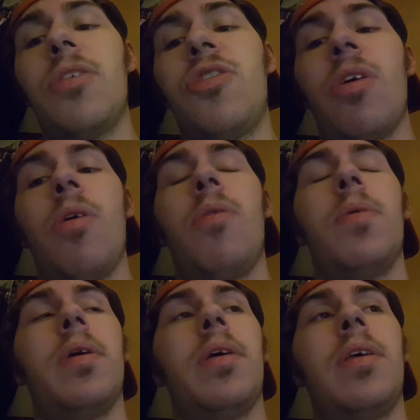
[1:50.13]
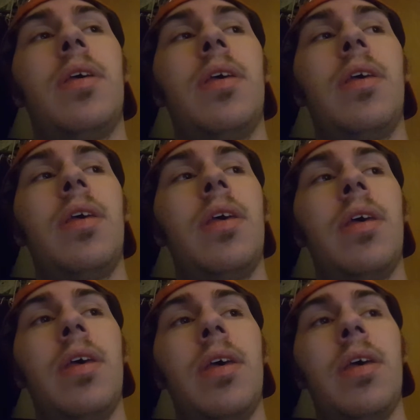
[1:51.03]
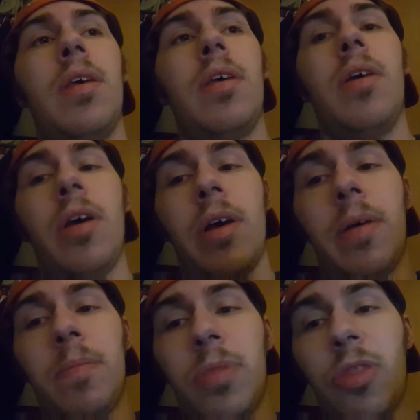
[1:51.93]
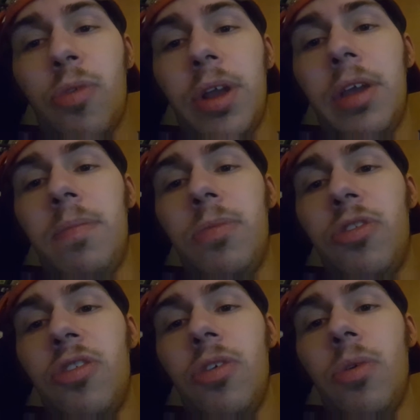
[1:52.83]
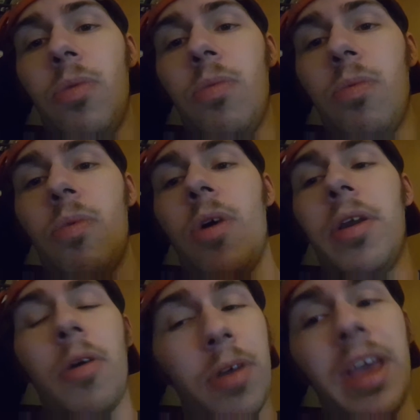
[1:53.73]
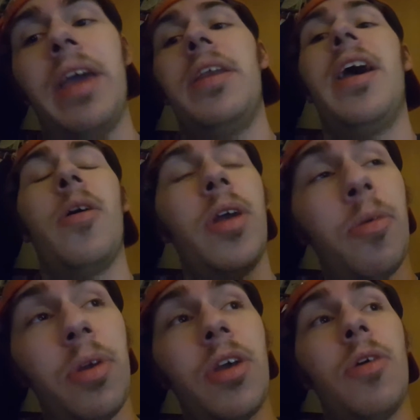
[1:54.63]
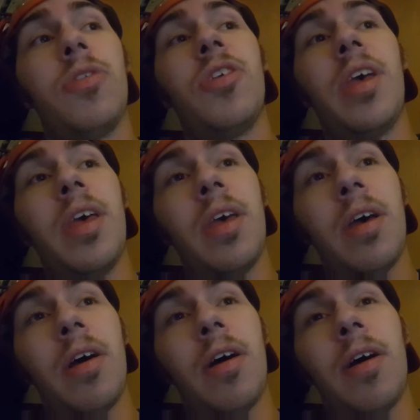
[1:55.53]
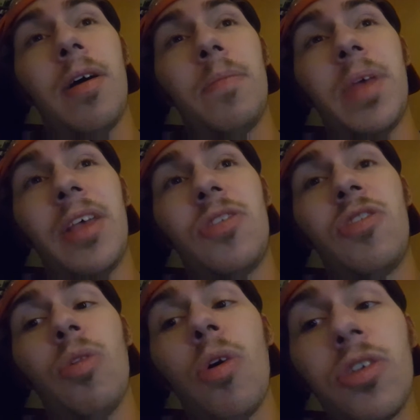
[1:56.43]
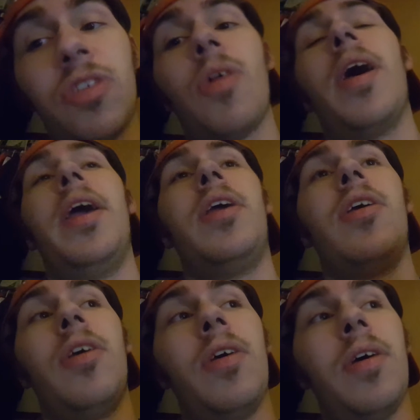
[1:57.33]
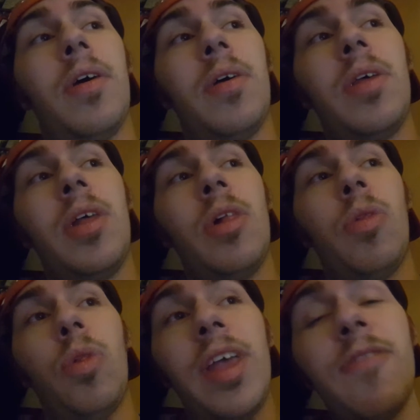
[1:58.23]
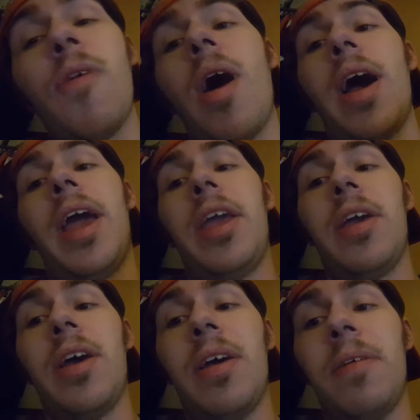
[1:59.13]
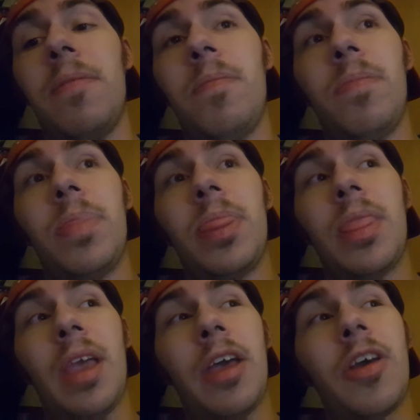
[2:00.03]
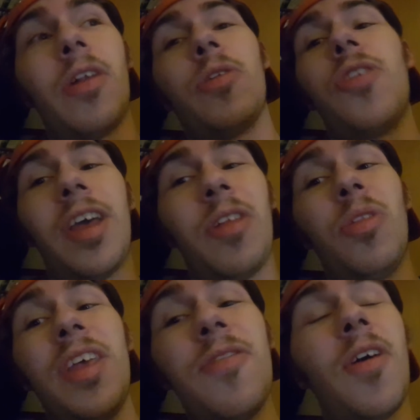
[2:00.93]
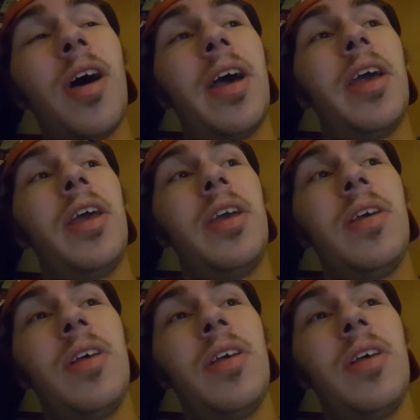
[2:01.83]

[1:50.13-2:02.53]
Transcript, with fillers: so. Uh, um, three, two, one. Okay, now here it goes. Uh, it looks like uh, Levi. It kind of looks like Levi